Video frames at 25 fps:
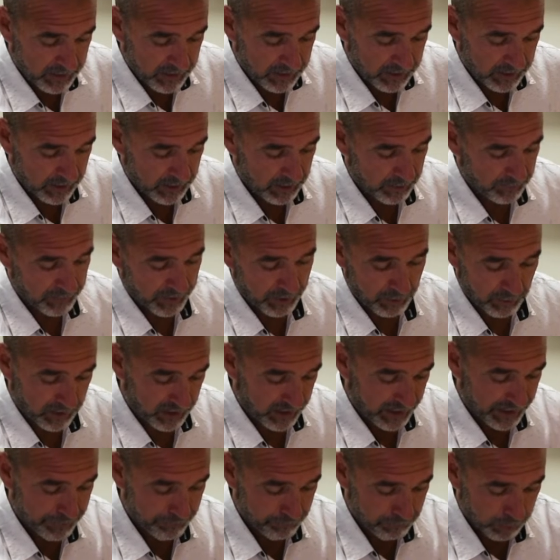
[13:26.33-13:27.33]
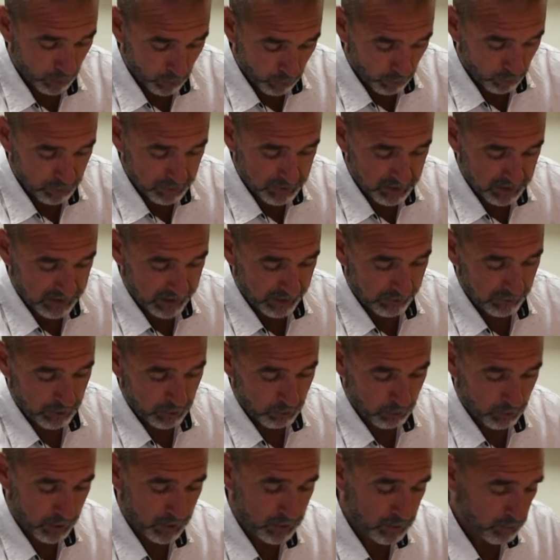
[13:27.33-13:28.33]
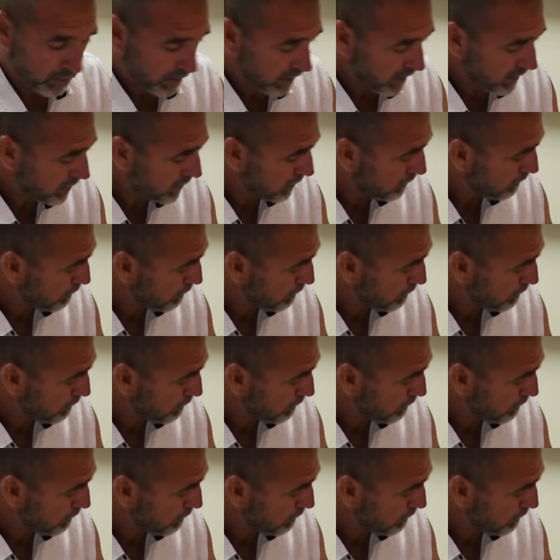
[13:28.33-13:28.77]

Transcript: They would have had bowls that they would have worked with.